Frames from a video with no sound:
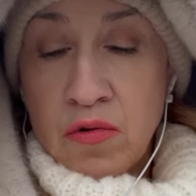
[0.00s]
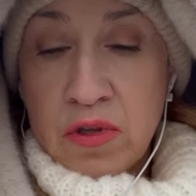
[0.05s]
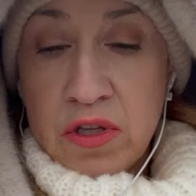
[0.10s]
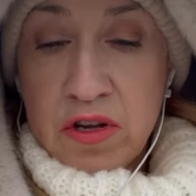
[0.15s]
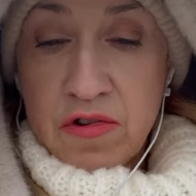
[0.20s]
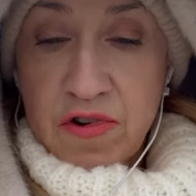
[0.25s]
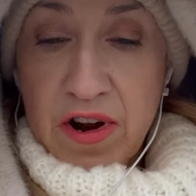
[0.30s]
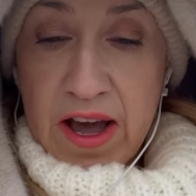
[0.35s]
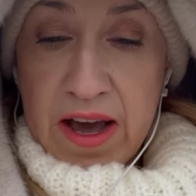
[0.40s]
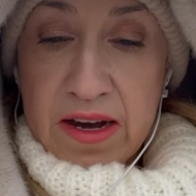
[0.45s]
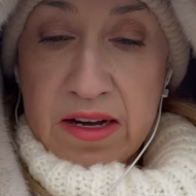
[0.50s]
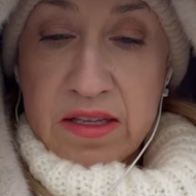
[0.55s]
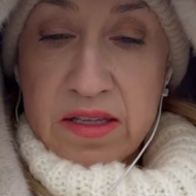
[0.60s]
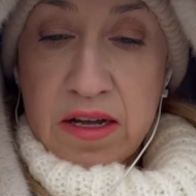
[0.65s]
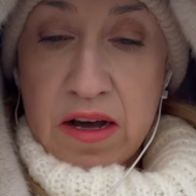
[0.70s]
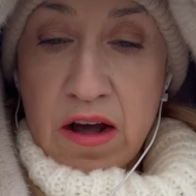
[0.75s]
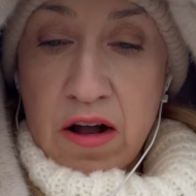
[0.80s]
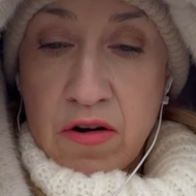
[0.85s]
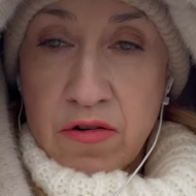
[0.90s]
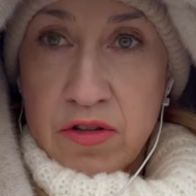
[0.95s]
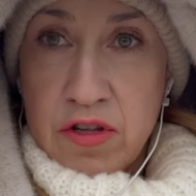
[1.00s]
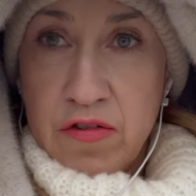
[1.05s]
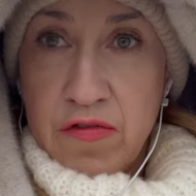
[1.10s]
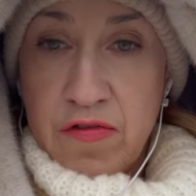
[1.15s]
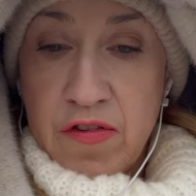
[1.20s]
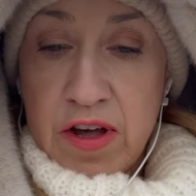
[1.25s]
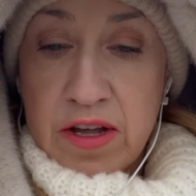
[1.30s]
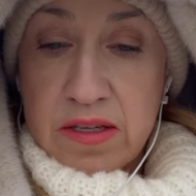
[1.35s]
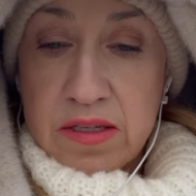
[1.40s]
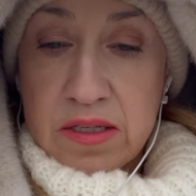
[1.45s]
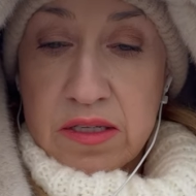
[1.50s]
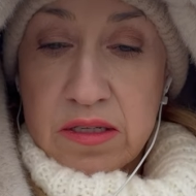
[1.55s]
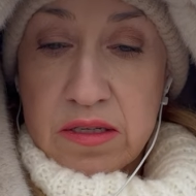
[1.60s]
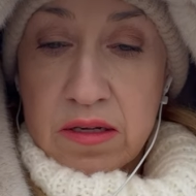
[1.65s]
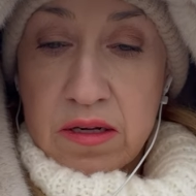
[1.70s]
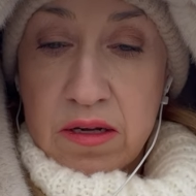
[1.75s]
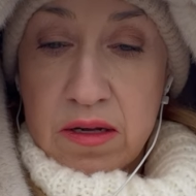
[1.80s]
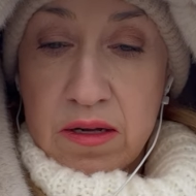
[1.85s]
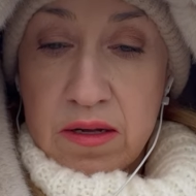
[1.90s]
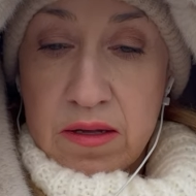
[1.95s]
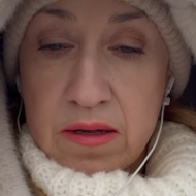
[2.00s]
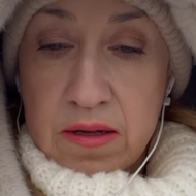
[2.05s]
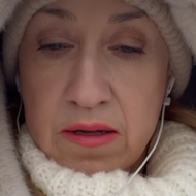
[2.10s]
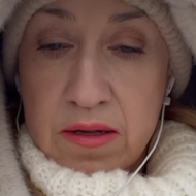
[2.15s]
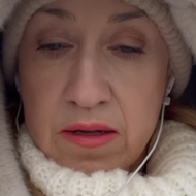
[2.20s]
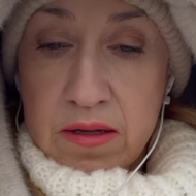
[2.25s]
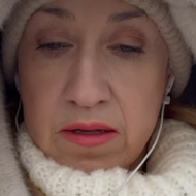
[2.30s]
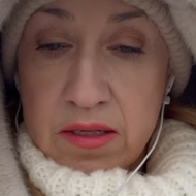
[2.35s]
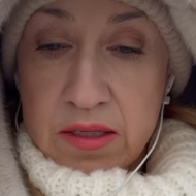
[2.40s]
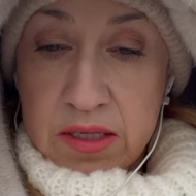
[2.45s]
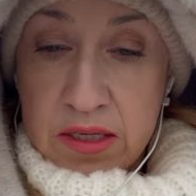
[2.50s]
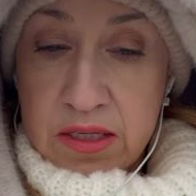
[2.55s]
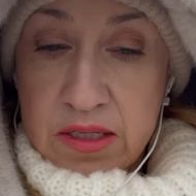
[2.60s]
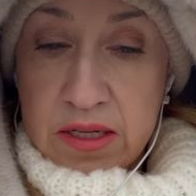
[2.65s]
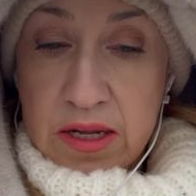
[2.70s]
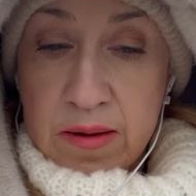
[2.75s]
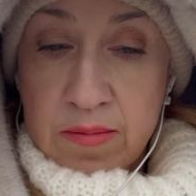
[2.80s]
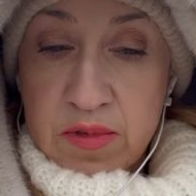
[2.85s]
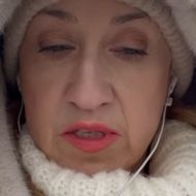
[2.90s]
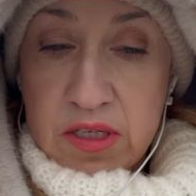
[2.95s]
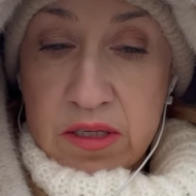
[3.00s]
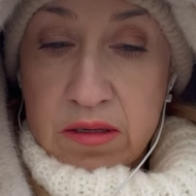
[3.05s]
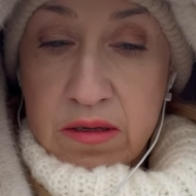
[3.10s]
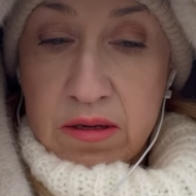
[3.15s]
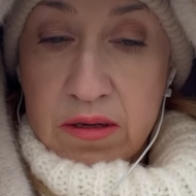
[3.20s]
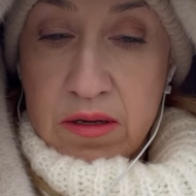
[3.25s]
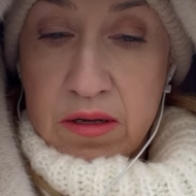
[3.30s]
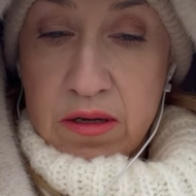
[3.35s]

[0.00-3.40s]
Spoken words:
direct air defense systems?